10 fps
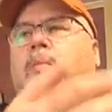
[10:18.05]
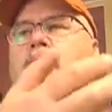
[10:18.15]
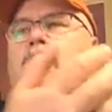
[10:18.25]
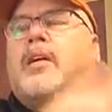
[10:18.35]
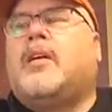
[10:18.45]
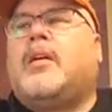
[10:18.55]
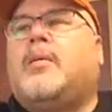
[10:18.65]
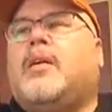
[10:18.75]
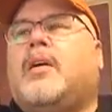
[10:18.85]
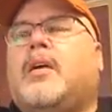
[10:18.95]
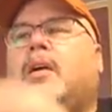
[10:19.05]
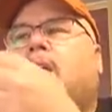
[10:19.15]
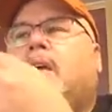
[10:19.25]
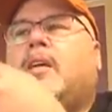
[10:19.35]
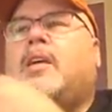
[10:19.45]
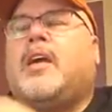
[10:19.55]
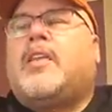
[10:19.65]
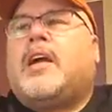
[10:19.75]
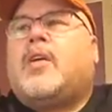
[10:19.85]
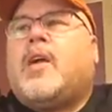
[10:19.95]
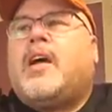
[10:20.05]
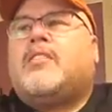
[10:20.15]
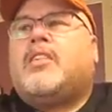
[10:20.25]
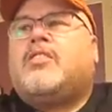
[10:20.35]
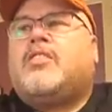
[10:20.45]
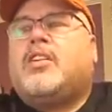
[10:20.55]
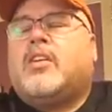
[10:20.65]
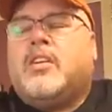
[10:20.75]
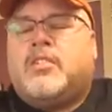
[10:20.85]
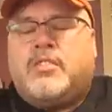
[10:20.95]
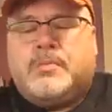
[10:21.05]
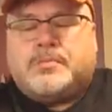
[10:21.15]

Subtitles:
But yeah, that Gravity series,